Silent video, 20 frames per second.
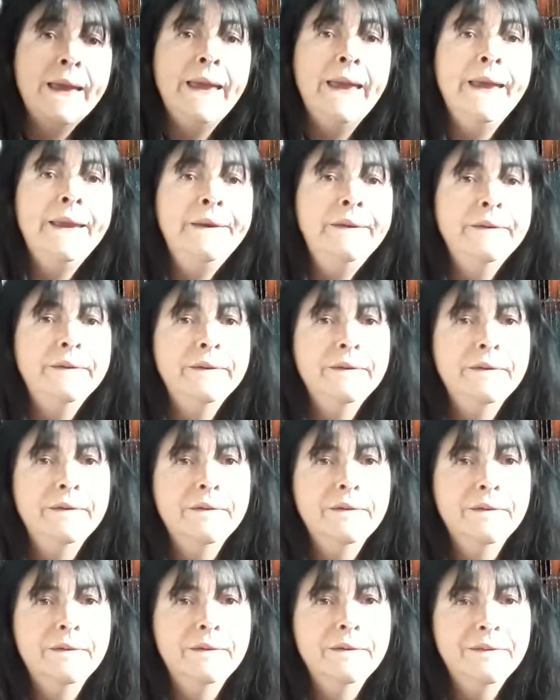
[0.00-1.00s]
in
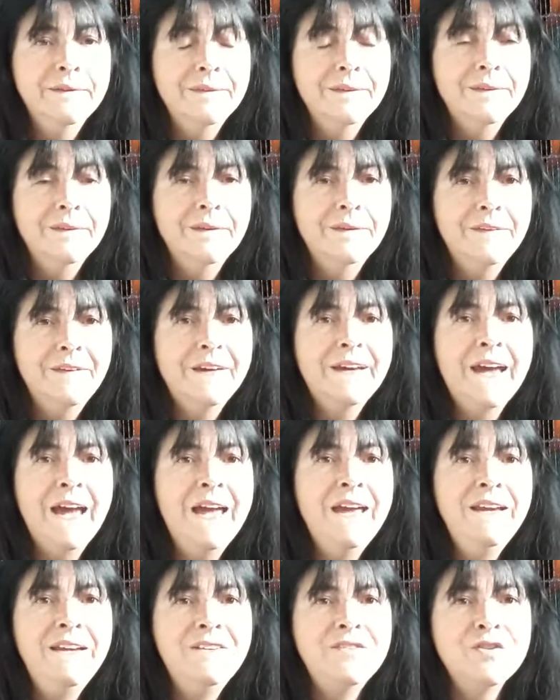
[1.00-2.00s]
the
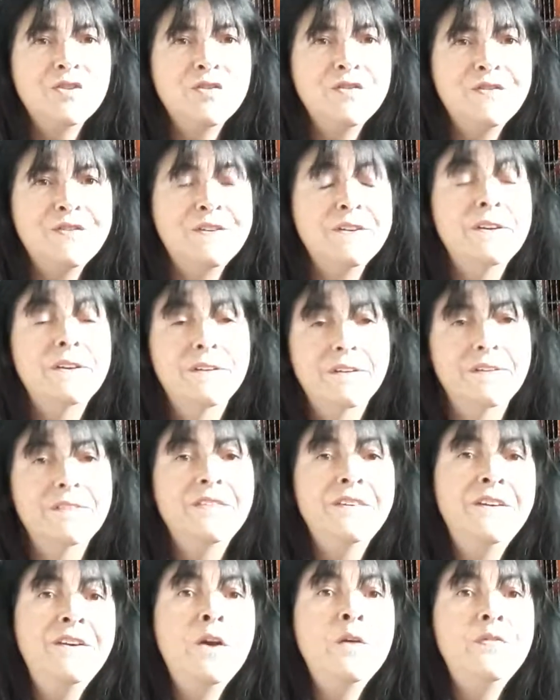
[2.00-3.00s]
cage because
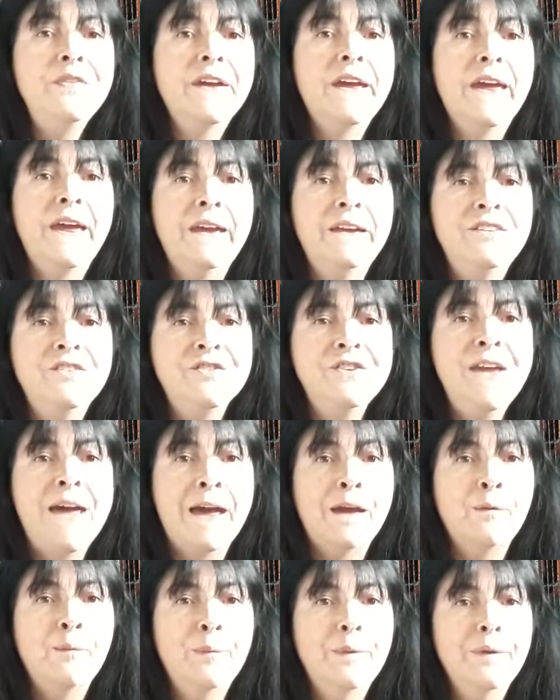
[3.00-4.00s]
they know the cage
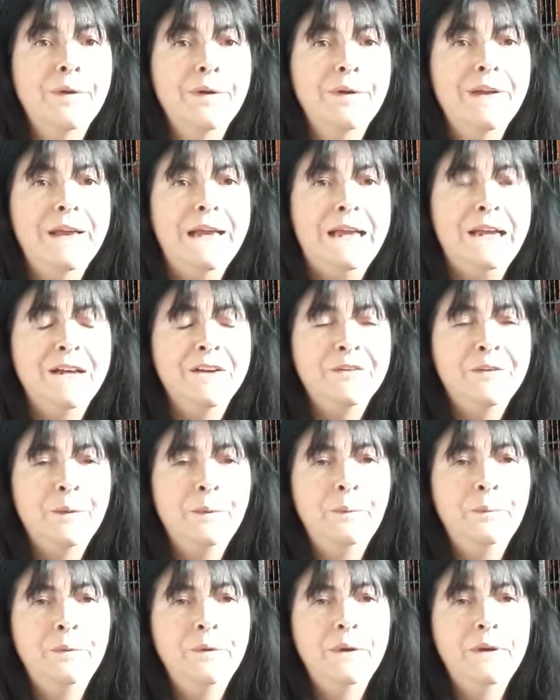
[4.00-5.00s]
now.
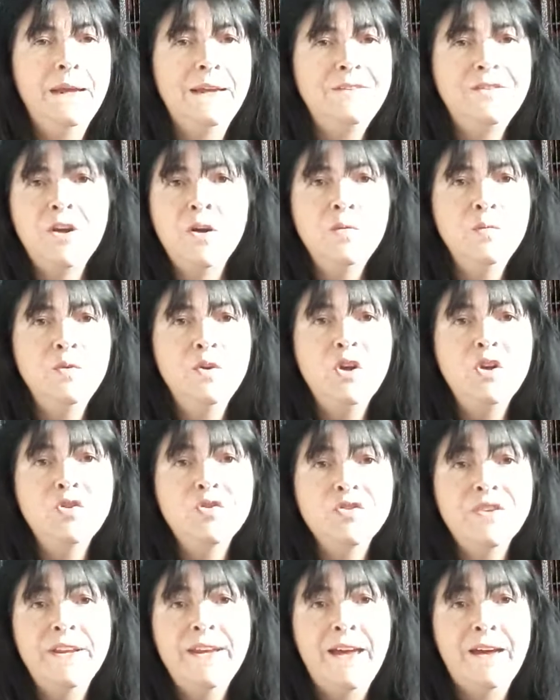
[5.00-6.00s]
So I don't
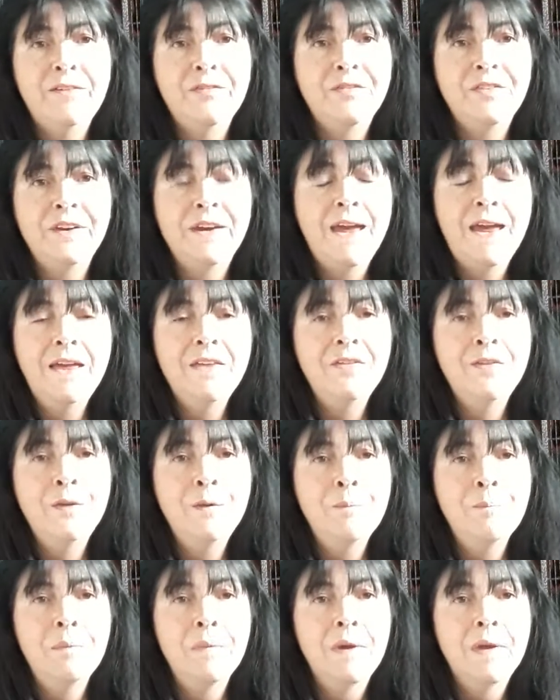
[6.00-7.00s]
usually have to get
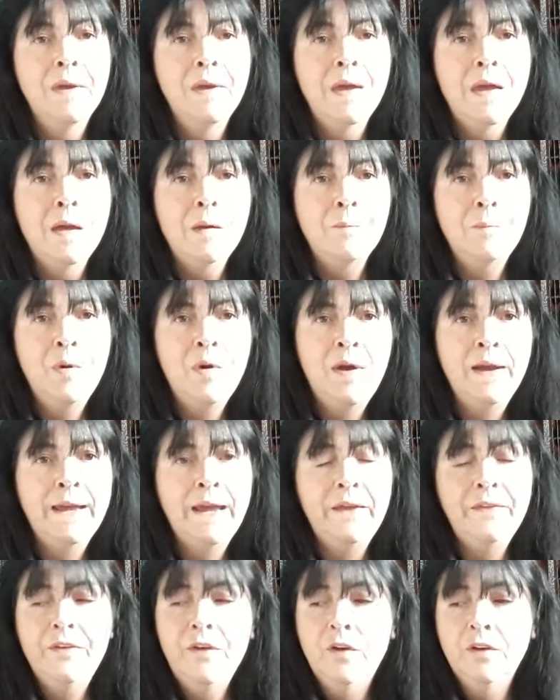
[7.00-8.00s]
them, but I
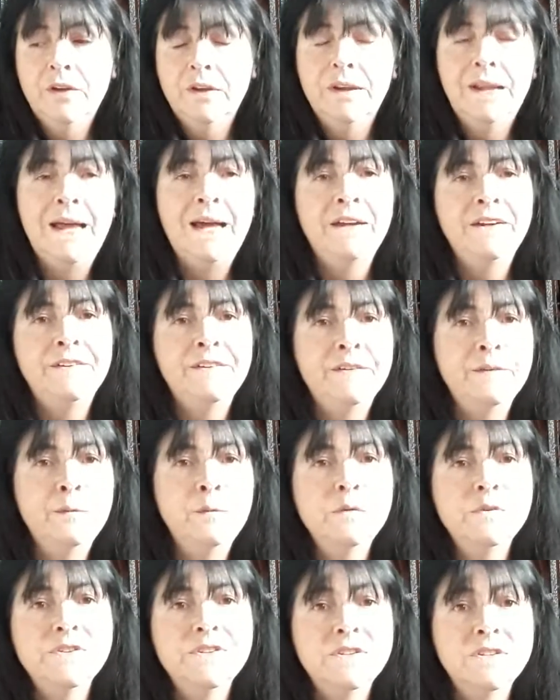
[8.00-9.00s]
get the odd glider that
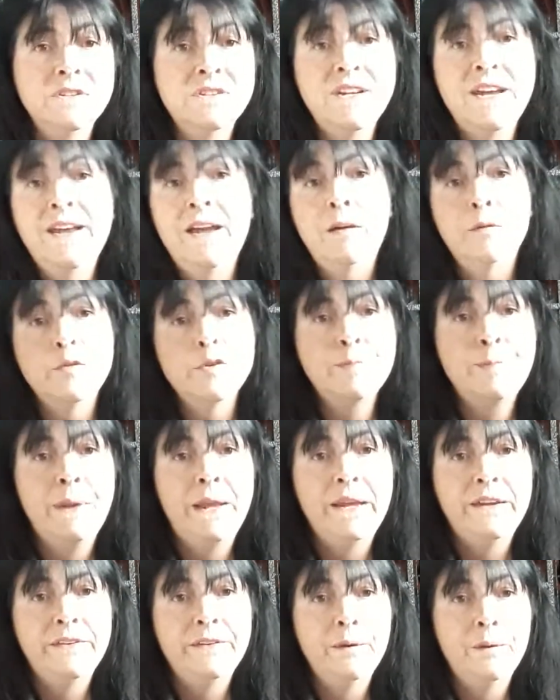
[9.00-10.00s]
wants to stay out to
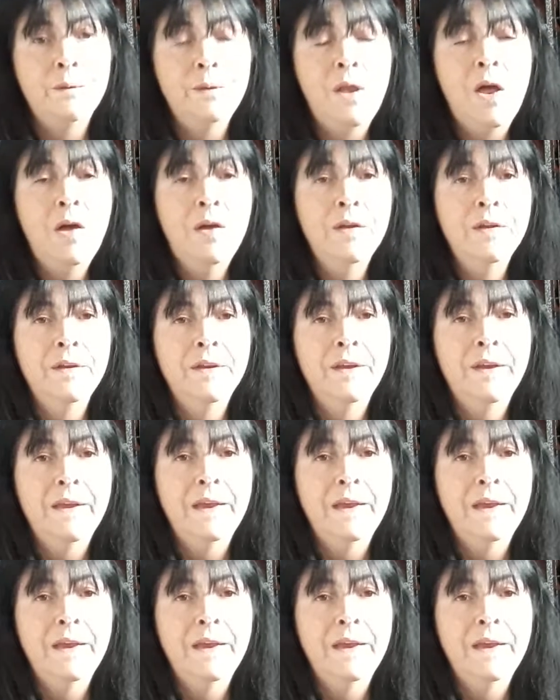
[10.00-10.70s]
play too long.